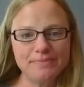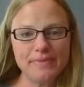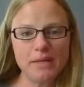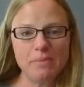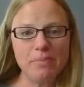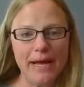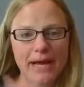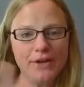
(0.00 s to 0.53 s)

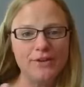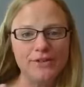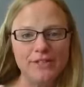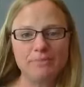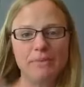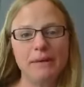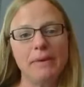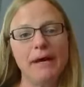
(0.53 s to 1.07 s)
and patterned
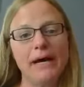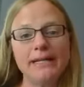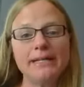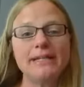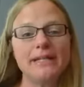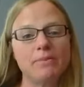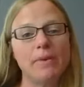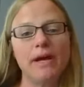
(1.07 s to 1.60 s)
in my mind
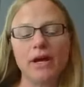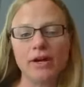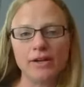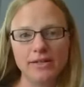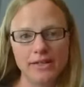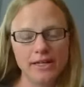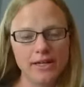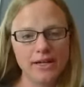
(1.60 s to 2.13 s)
and in my heart,